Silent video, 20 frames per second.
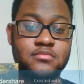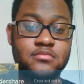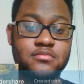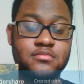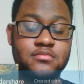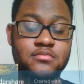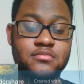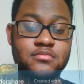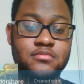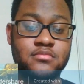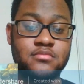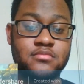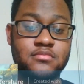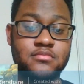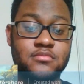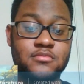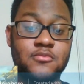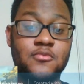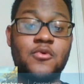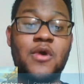leisure.
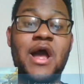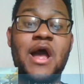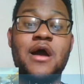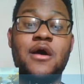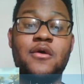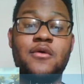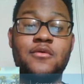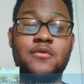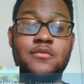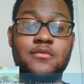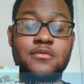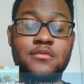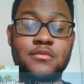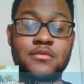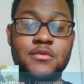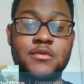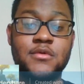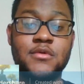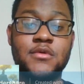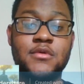Wow.
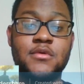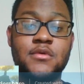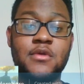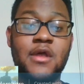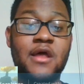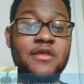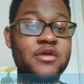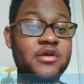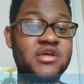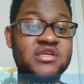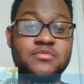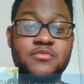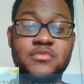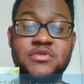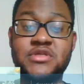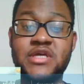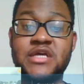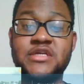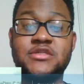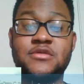Love the
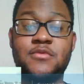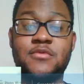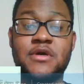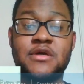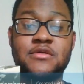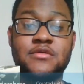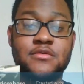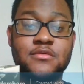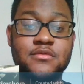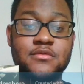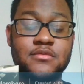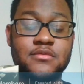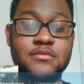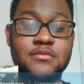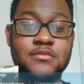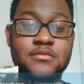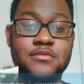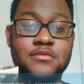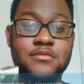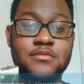customization,
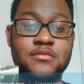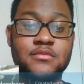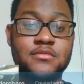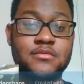man. There